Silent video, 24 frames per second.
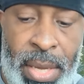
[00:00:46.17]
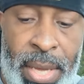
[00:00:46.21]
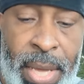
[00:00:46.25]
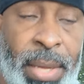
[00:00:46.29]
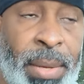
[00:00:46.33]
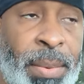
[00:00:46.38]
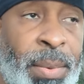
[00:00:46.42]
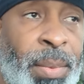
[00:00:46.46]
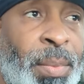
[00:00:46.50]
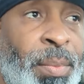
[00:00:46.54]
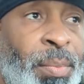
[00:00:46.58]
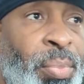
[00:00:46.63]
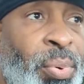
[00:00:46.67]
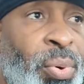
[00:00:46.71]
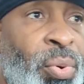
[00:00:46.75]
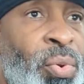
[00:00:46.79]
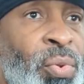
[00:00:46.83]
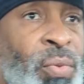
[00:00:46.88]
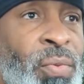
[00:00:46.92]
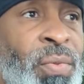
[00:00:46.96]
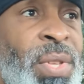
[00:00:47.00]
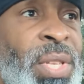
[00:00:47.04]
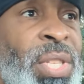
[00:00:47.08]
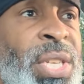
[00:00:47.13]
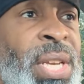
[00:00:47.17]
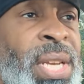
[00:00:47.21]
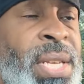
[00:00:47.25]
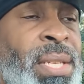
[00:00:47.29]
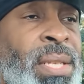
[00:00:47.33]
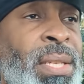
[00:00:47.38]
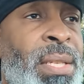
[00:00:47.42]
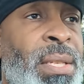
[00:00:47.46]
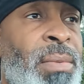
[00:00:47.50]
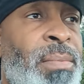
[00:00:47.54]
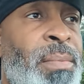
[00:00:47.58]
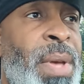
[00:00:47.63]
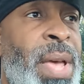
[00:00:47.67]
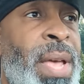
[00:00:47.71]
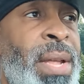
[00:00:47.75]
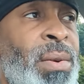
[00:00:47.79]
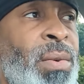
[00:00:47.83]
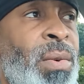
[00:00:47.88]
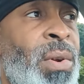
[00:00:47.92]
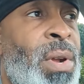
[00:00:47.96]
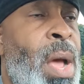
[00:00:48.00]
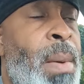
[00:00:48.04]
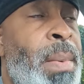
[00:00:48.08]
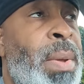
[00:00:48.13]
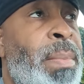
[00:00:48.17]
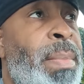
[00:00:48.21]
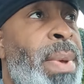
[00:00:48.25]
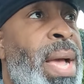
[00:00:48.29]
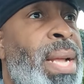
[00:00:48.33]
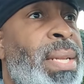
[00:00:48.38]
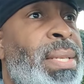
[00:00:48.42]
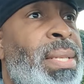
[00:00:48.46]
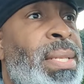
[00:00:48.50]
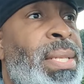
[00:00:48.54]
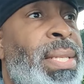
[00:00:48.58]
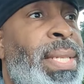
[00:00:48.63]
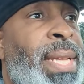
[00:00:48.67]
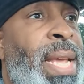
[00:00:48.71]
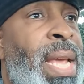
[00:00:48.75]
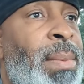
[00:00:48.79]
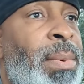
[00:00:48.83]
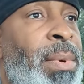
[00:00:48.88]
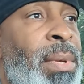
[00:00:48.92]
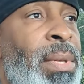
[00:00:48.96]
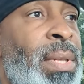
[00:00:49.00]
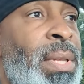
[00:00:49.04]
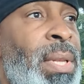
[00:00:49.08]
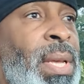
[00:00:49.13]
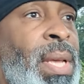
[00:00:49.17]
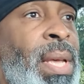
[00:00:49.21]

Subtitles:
improve the chances of men coming back to the table,